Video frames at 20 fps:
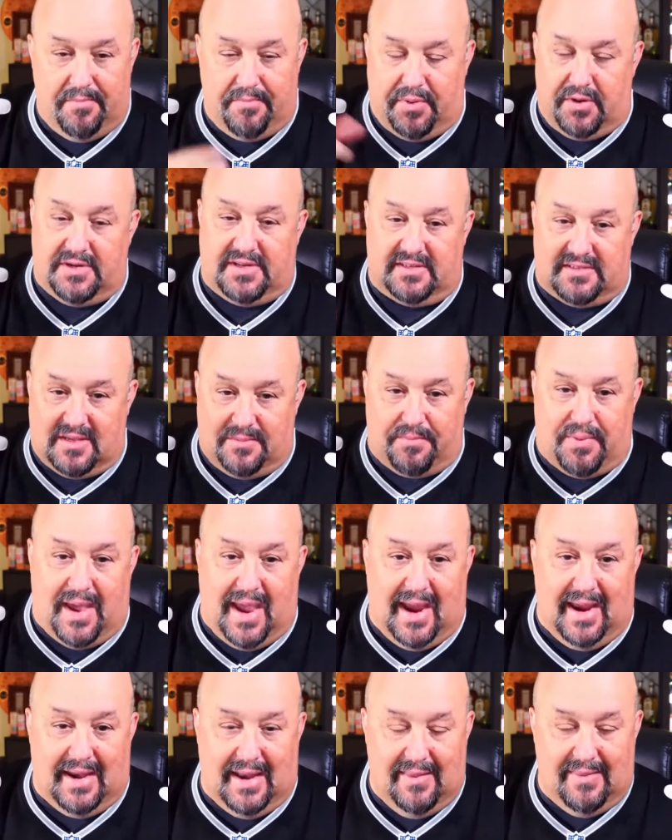
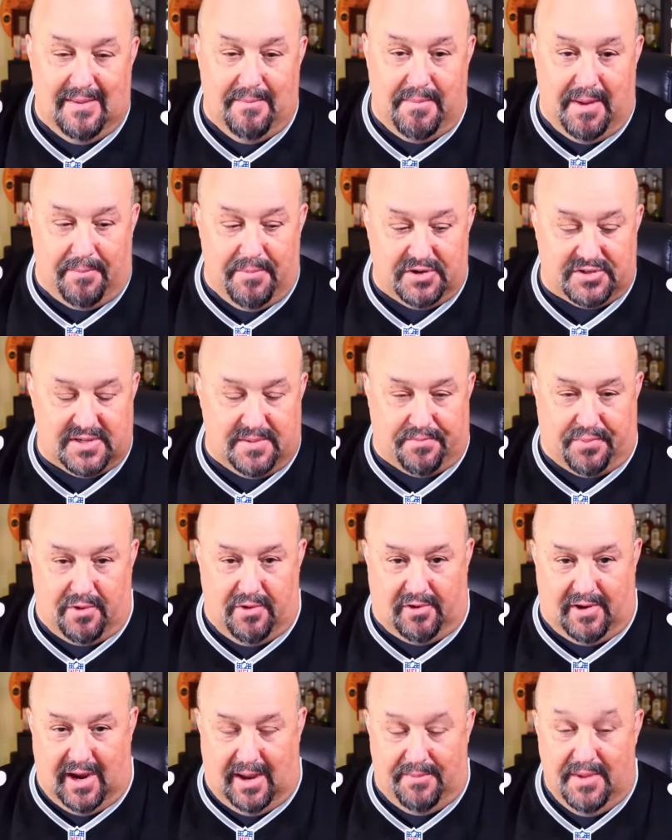participate in the membership
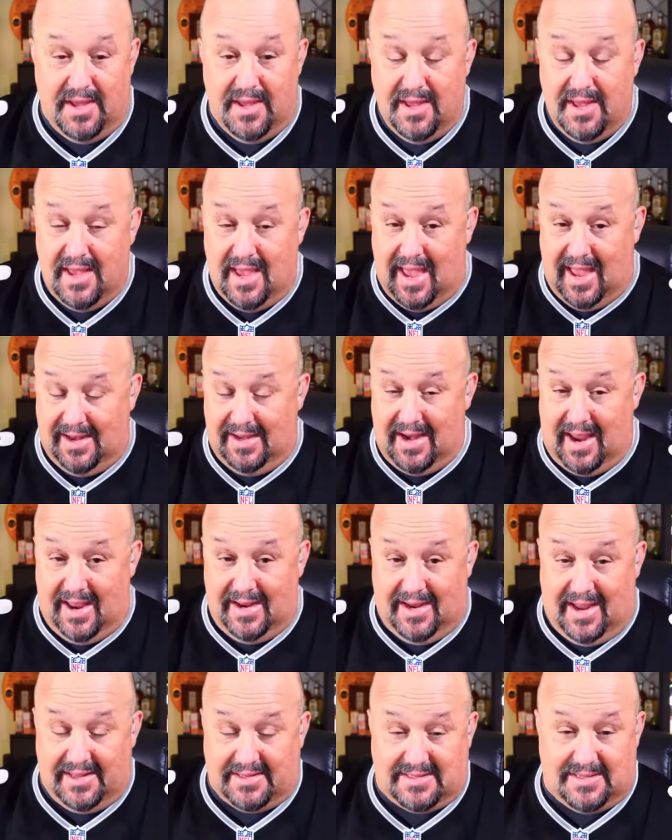program
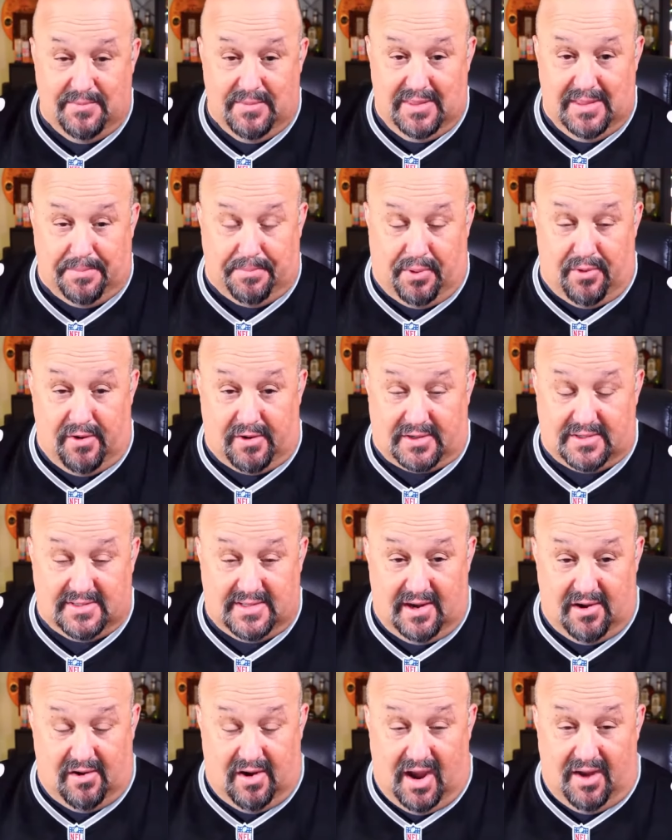and get some of the perks
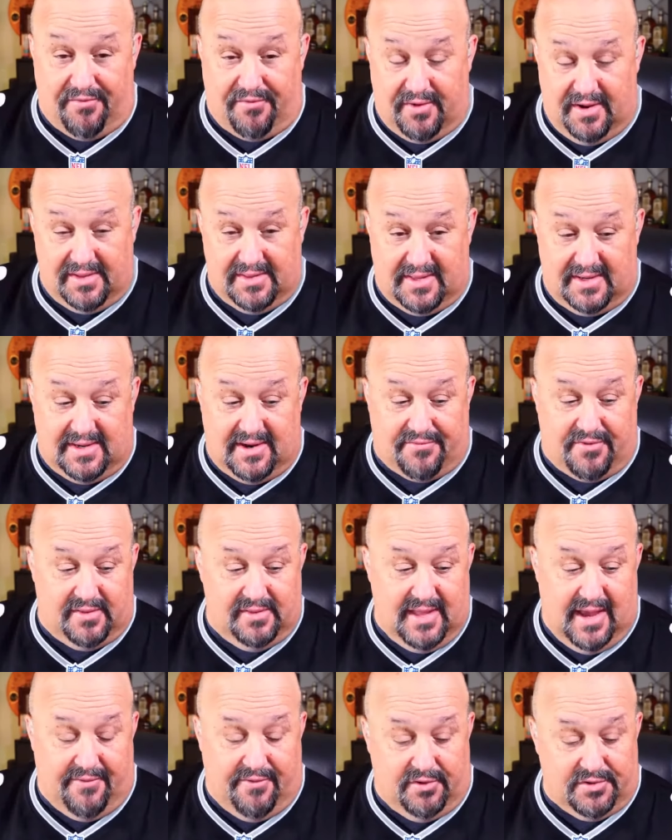that are offered at the
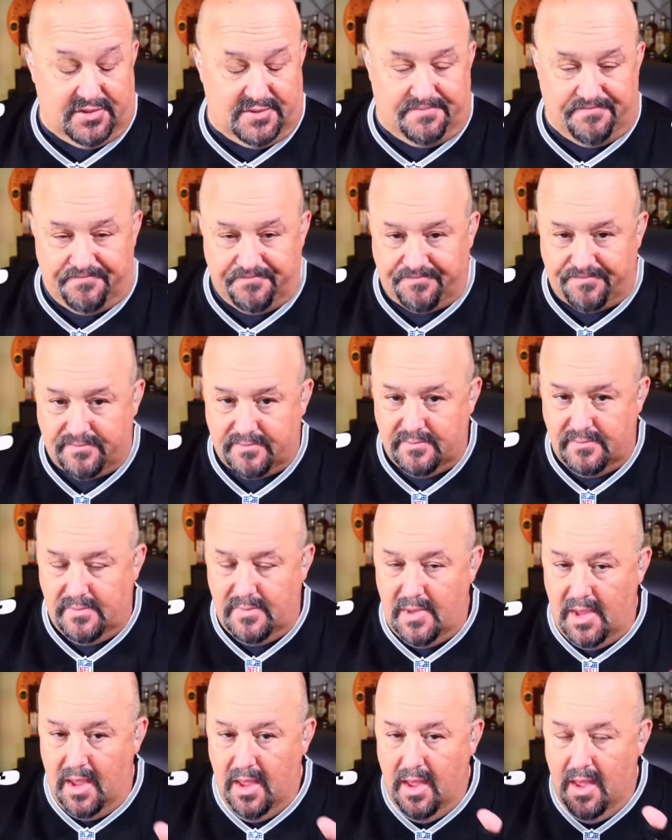different levels.
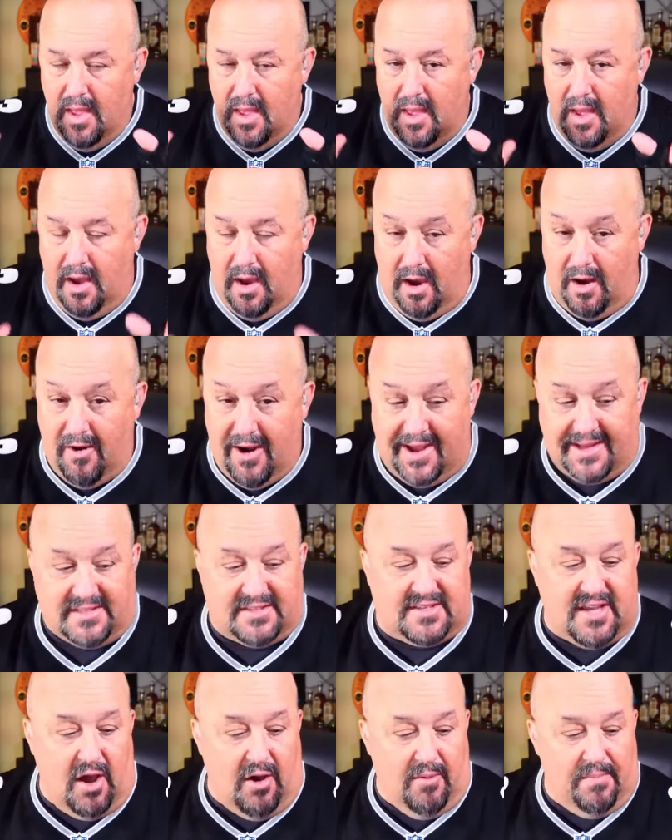All right,
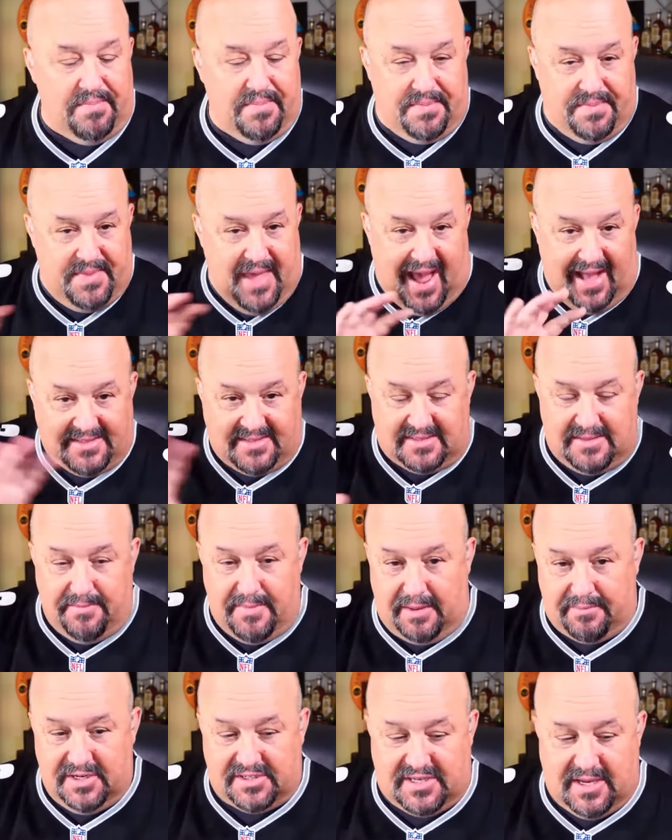so that's the
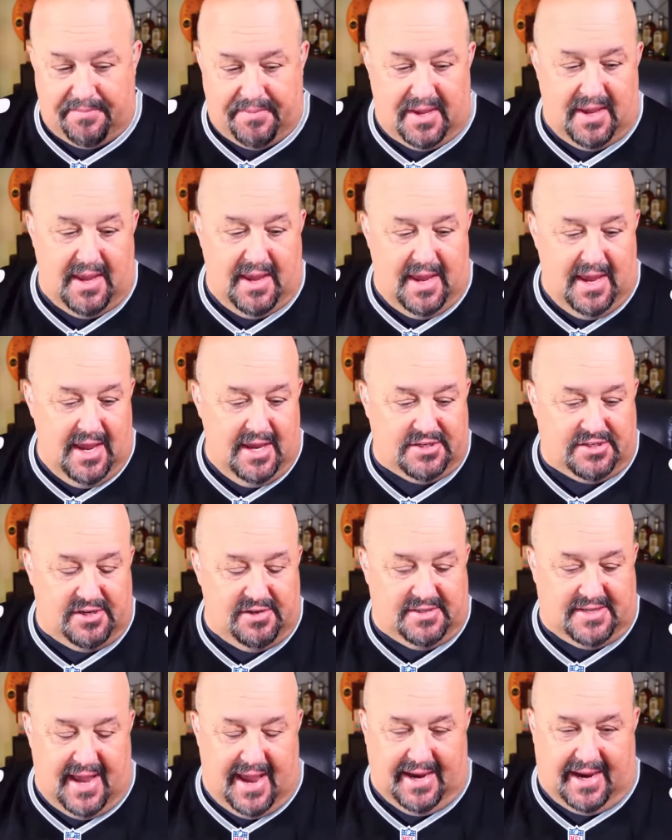membership
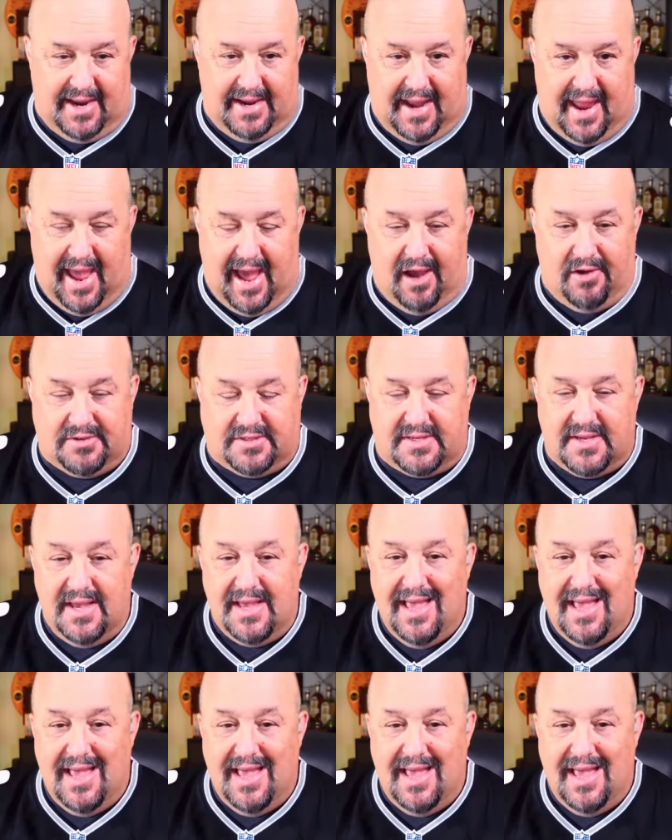issue taken out.